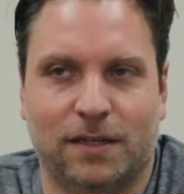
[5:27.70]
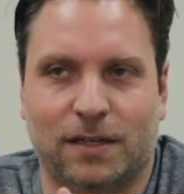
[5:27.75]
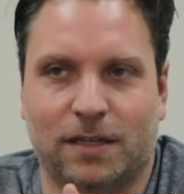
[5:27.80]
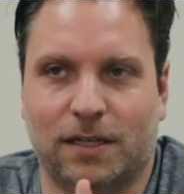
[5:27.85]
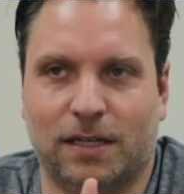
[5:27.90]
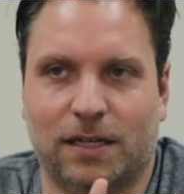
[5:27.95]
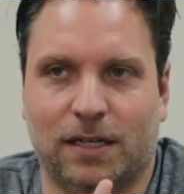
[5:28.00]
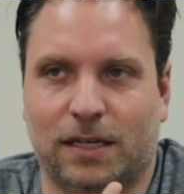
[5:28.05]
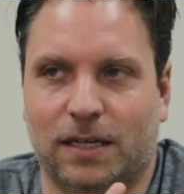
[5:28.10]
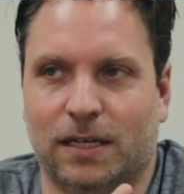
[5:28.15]

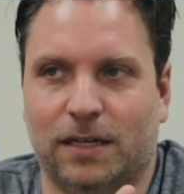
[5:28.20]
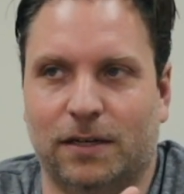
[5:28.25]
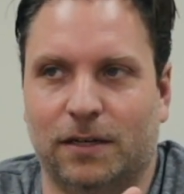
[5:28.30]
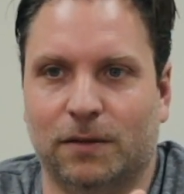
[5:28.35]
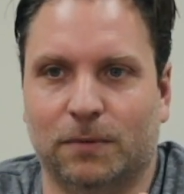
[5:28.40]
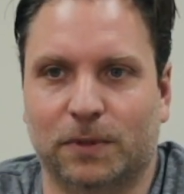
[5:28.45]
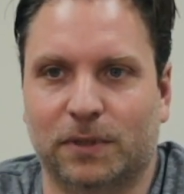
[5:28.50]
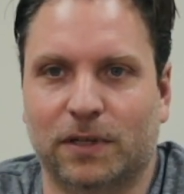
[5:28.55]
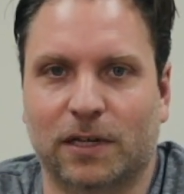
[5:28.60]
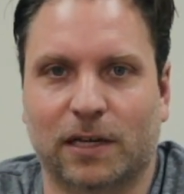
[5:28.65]
I don't
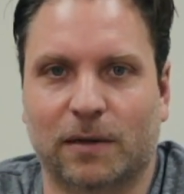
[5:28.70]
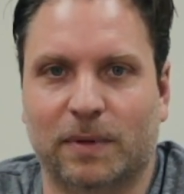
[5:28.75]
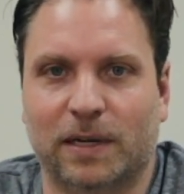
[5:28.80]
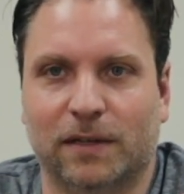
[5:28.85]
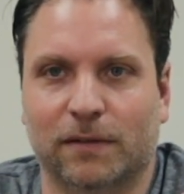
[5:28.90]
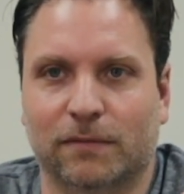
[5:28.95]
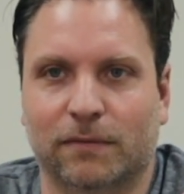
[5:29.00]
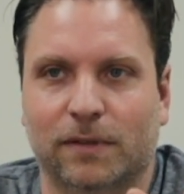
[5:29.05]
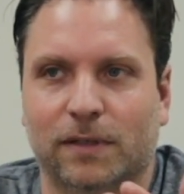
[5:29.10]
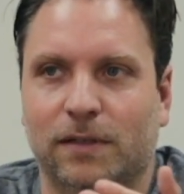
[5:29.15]
know, we're talking
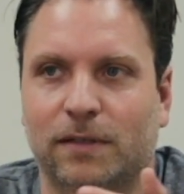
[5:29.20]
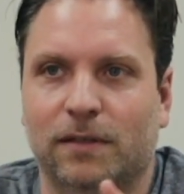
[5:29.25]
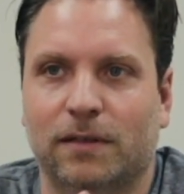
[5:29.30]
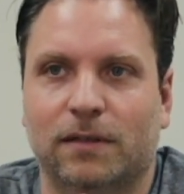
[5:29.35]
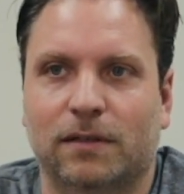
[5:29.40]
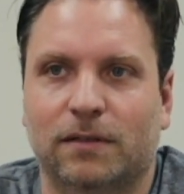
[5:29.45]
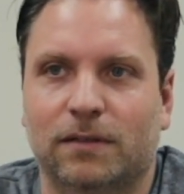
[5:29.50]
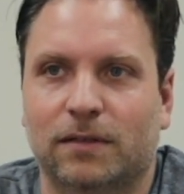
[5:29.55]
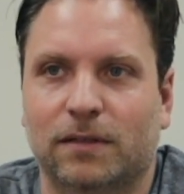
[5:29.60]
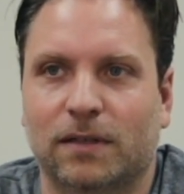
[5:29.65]
about,
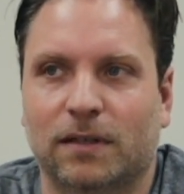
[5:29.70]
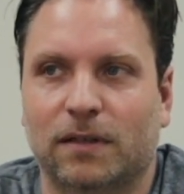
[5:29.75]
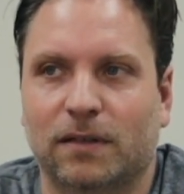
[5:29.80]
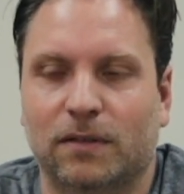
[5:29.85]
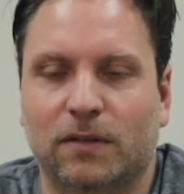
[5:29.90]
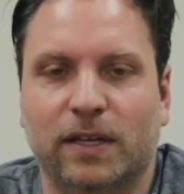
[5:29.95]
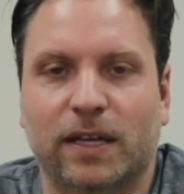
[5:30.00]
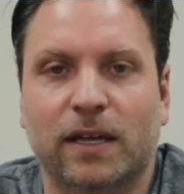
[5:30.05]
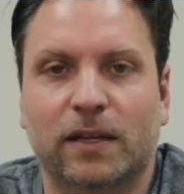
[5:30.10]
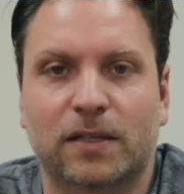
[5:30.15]

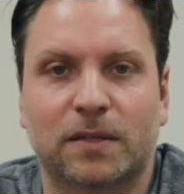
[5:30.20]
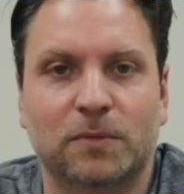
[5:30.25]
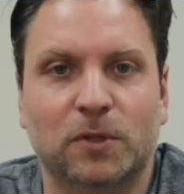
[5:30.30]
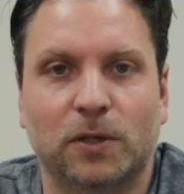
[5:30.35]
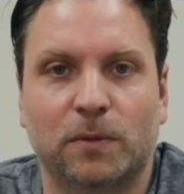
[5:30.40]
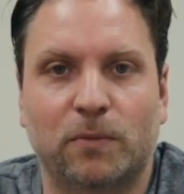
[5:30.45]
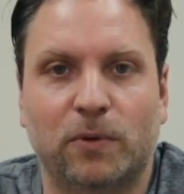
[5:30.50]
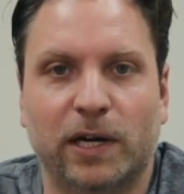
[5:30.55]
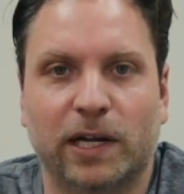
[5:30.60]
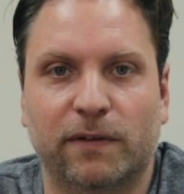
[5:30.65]
to get some
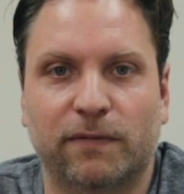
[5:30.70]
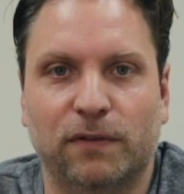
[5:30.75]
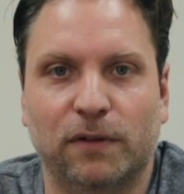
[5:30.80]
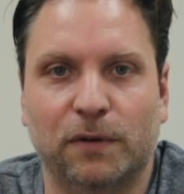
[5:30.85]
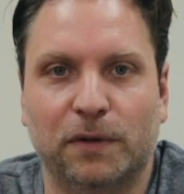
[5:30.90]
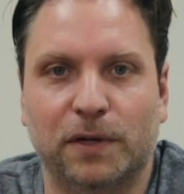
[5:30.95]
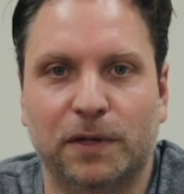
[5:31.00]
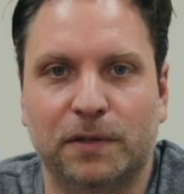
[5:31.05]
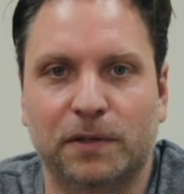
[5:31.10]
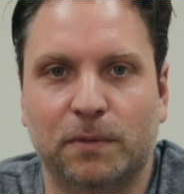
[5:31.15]
good brake
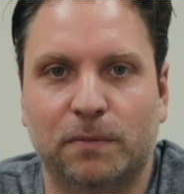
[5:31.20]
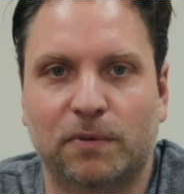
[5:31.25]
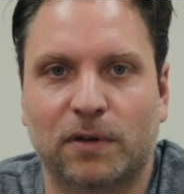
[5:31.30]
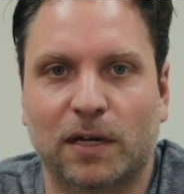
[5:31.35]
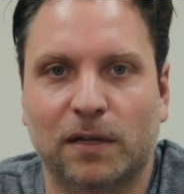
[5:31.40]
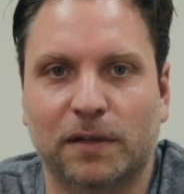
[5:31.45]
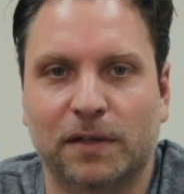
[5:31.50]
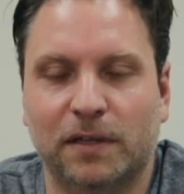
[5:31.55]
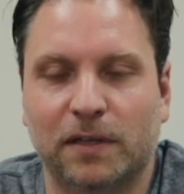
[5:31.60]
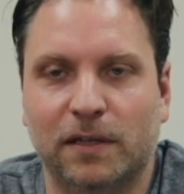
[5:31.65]
fluid, you
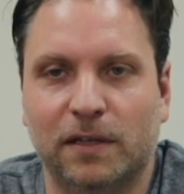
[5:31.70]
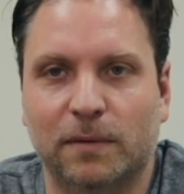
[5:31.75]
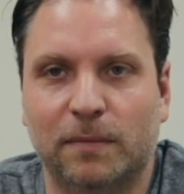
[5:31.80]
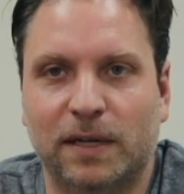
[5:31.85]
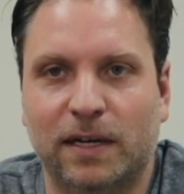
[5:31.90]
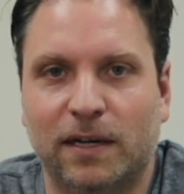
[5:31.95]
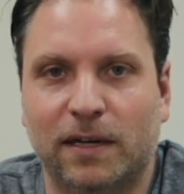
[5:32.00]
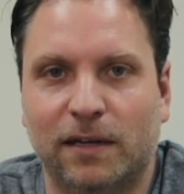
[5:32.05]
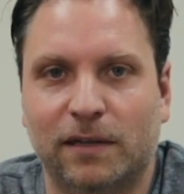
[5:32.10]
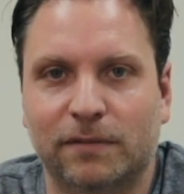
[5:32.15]
probably need
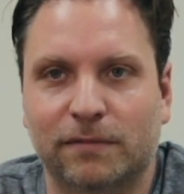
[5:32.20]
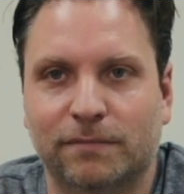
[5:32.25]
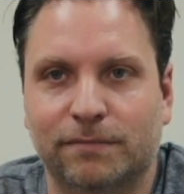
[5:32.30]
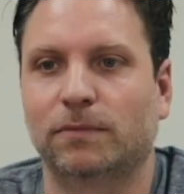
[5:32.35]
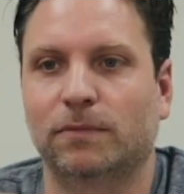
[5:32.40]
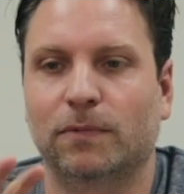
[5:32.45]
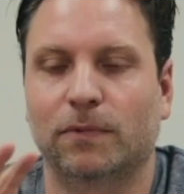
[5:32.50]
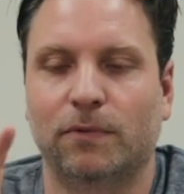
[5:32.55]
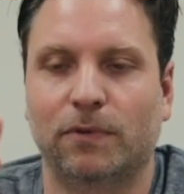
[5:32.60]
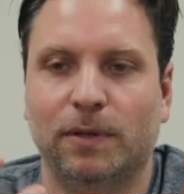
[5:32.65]
about
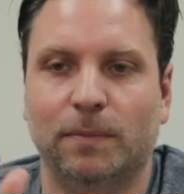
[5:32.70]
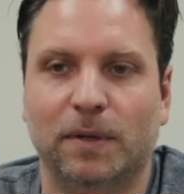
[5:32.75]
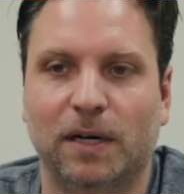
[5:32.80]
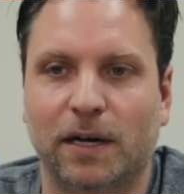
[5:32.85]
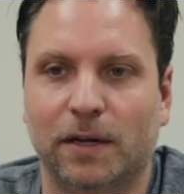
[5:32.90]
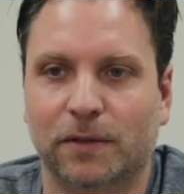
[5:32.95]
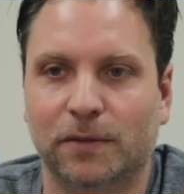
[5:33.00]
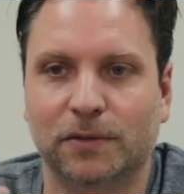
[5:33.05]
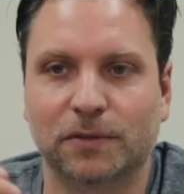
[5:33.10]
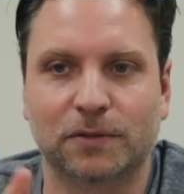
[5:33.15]
3
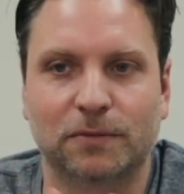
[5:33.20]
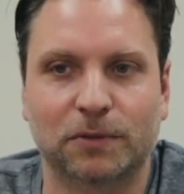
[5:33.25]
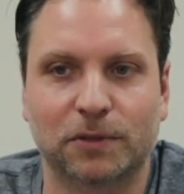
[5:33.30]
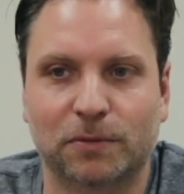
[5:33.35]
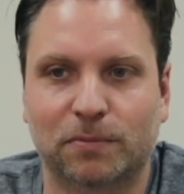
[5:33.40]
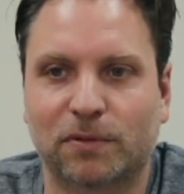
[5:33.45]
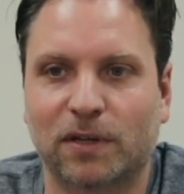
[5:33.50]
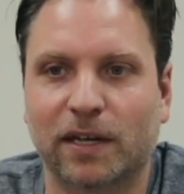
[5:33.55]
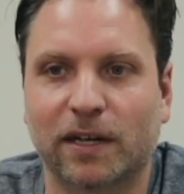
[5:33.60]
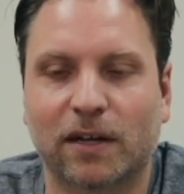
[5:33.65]
bottles,
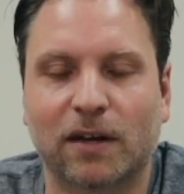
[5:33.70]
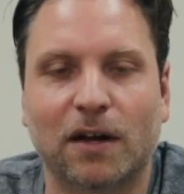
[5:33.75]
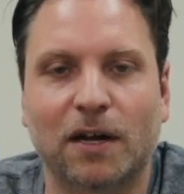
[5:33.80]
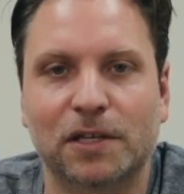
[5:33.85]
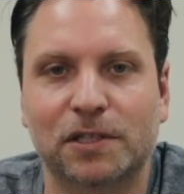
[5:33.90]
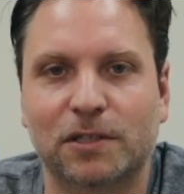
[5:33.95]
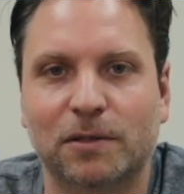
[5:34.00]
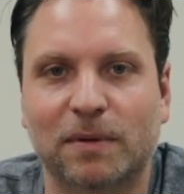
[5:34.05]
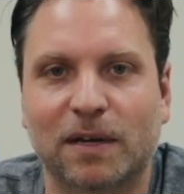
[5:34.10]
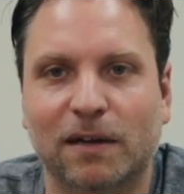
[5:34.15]
which probably
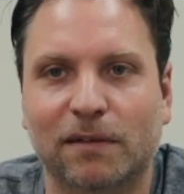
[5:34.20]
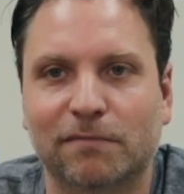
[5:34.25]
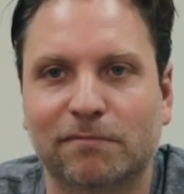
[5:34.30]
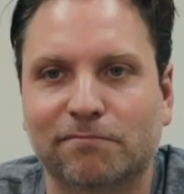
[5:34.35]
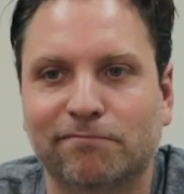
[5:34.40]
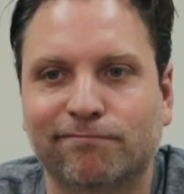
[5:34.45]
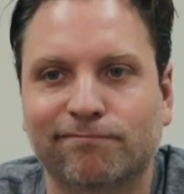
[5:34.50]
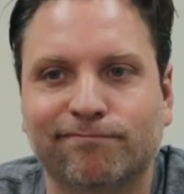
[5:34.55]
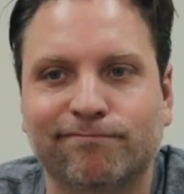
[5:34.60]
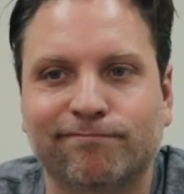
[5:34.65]
cost you about
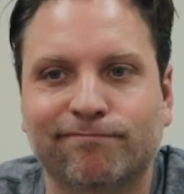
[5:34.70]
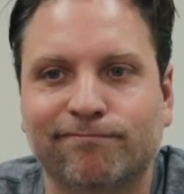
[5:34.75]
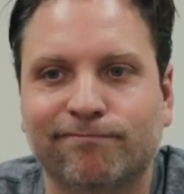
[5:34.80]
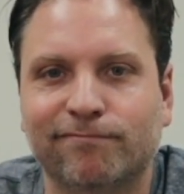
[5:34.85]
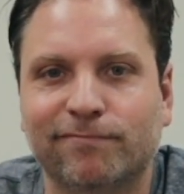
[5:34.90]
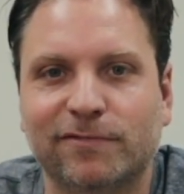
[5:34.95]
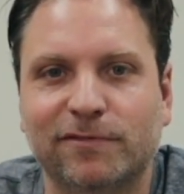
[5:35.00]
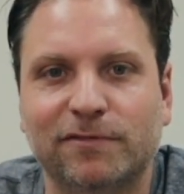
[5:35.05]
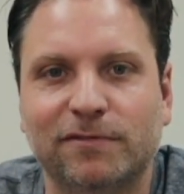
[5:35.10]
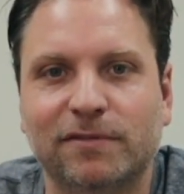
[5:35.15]

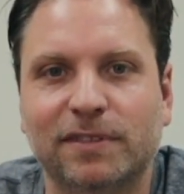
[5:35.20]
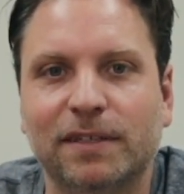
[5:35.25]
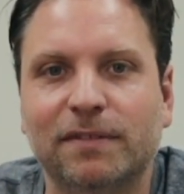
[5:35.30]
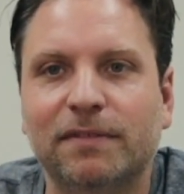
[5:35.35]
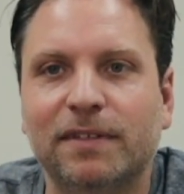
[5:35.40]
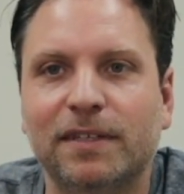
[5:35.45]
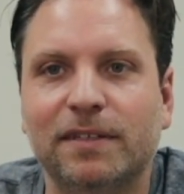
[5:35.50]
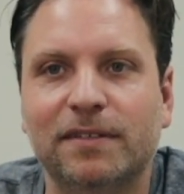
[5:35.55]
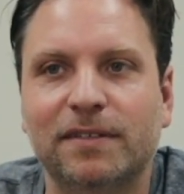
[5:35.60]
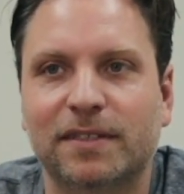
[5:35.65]

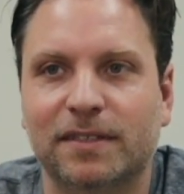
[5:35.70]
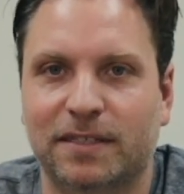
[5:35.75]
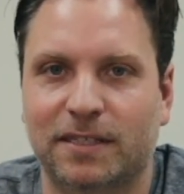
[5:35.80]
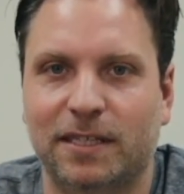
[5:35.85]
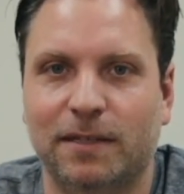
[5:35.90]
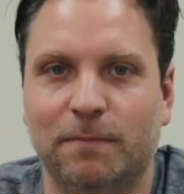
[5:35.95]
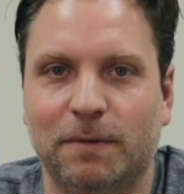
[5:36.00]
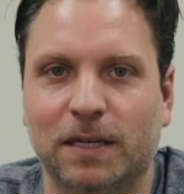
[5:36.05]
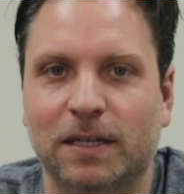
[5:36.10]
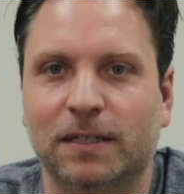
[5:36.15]
50,
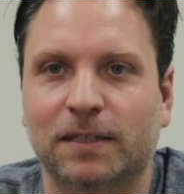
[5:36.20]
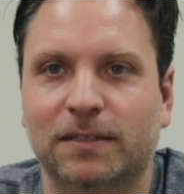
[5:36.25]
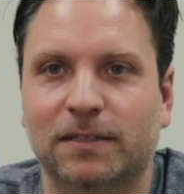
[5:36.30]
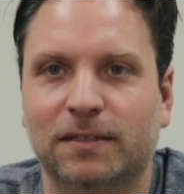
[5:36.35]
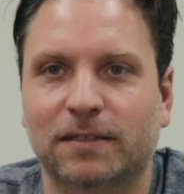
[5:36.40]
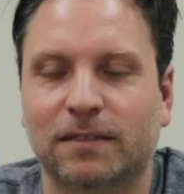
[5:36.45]
60 bucks.